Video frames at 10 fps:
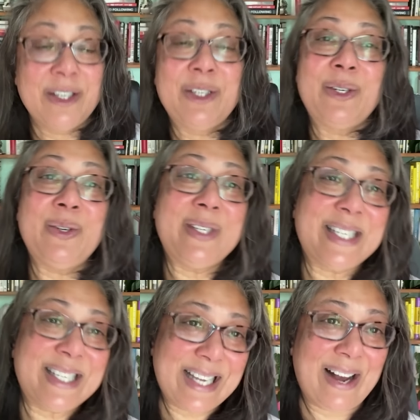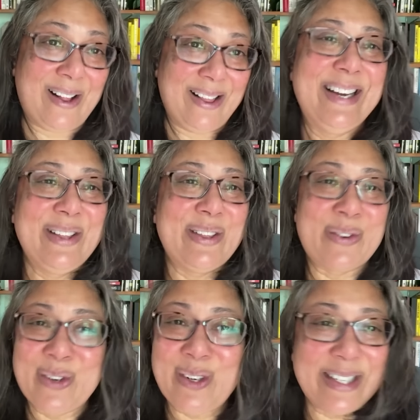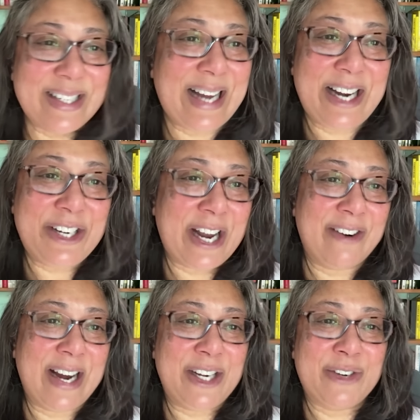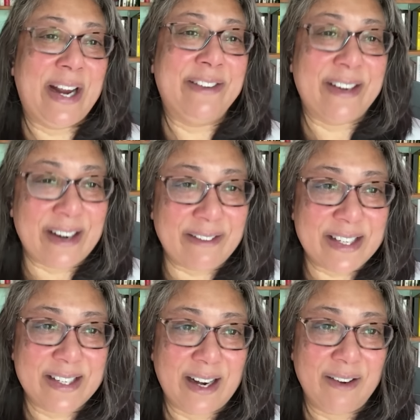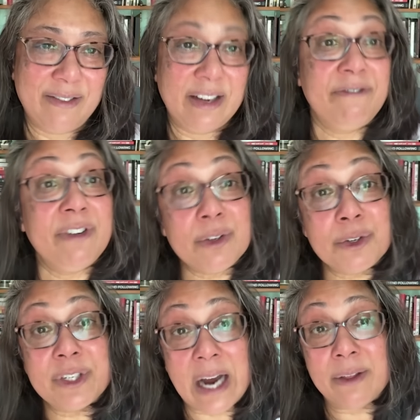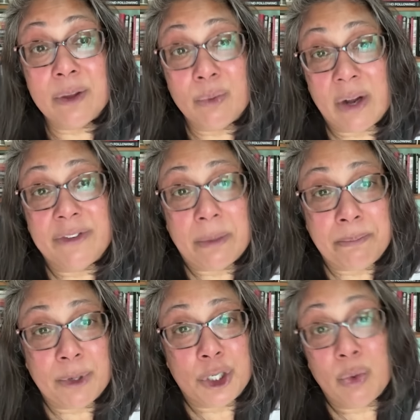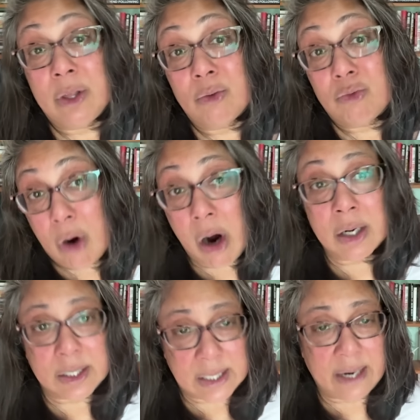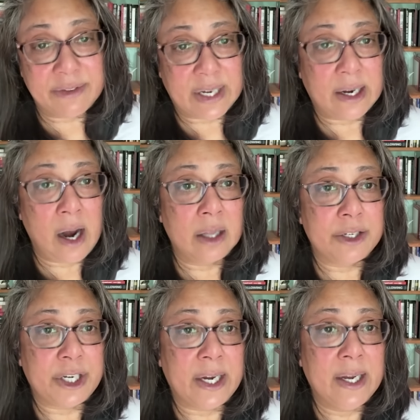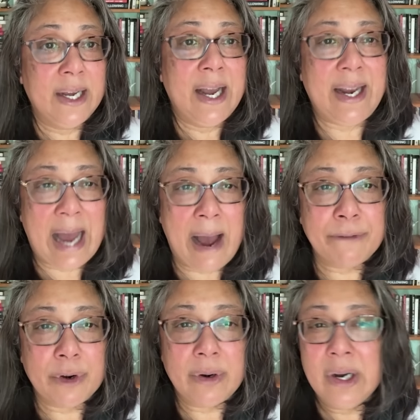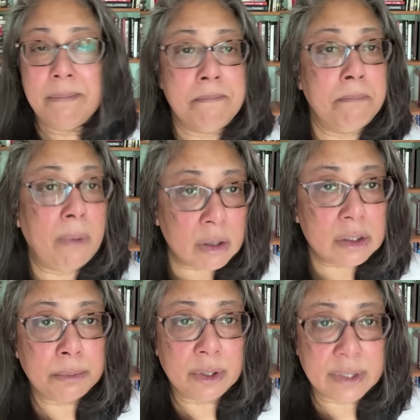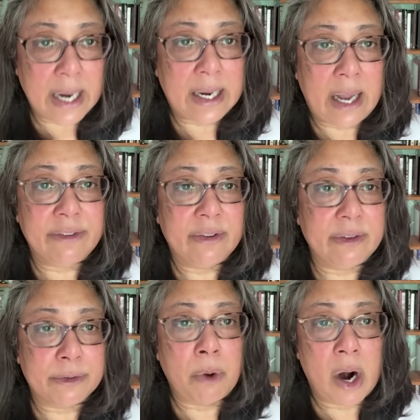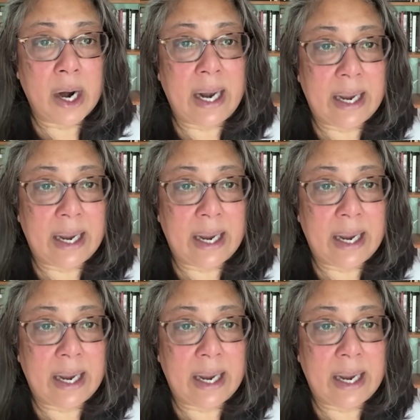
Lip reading: to sell. The rule does not generate trades in and of itself. It filters out the ones that put you on the wrong side of psychology. And after multiple decades in this market, I